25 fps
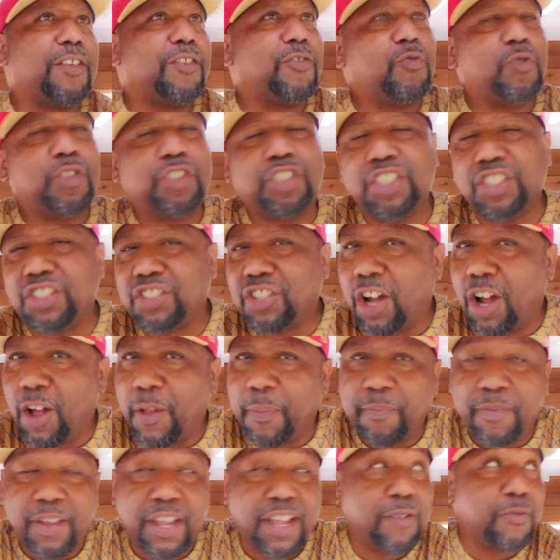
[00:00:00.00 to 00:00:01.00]
When she
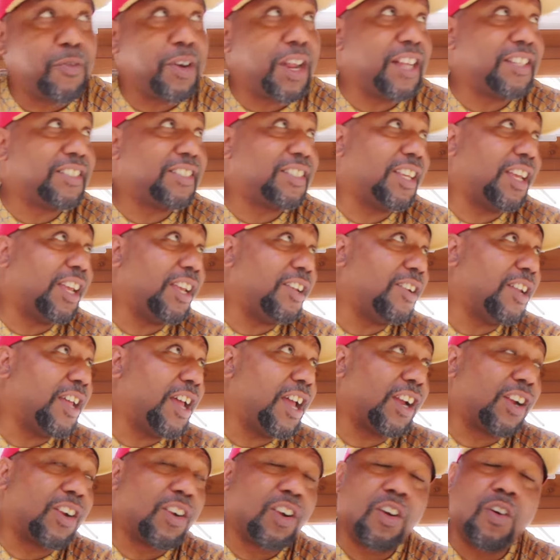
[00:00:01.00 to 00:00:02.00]
started, man, when I tell you
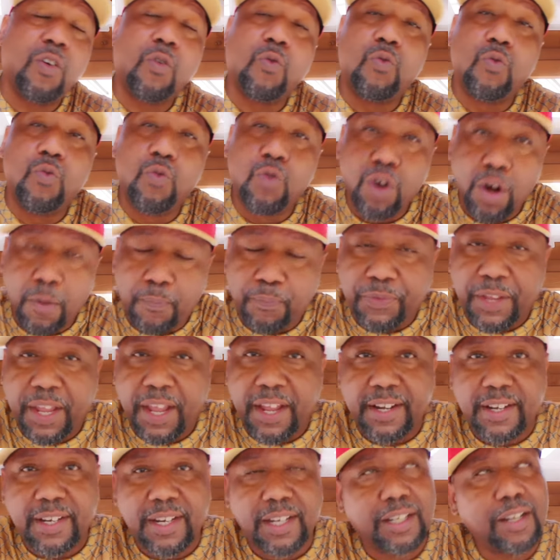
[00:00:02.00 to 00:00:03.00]
that girl whooped
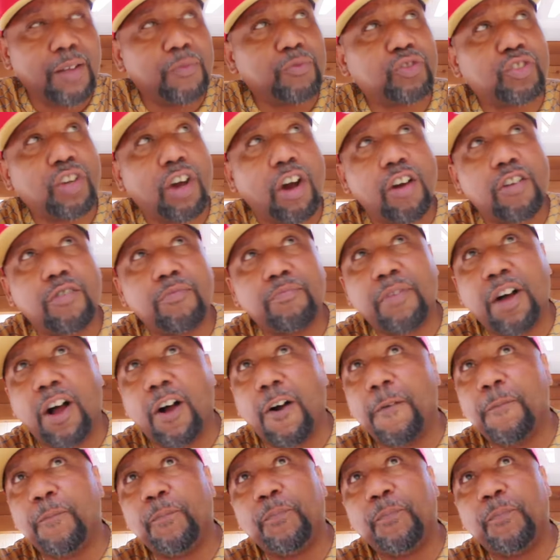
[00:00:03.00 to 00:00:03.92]
that nigga, I'm talking about.